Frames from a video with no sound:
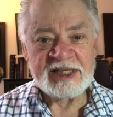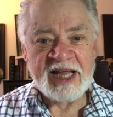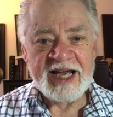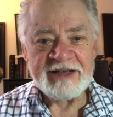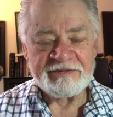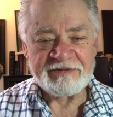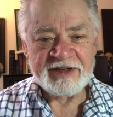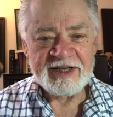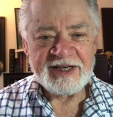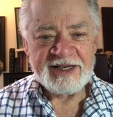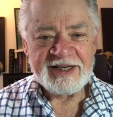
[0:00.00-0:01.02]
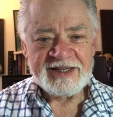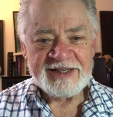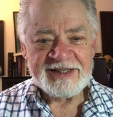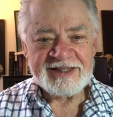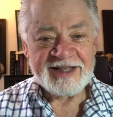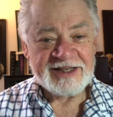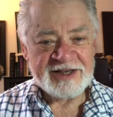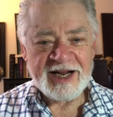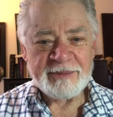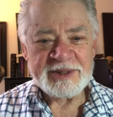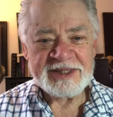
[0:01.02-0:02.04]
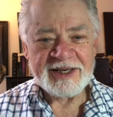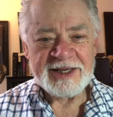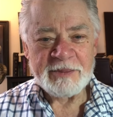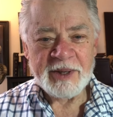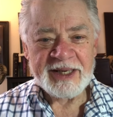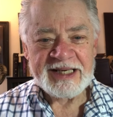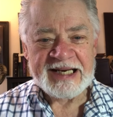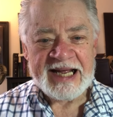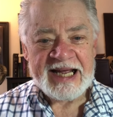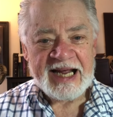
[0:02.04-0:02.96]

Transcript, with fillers: life that can happen to anybody.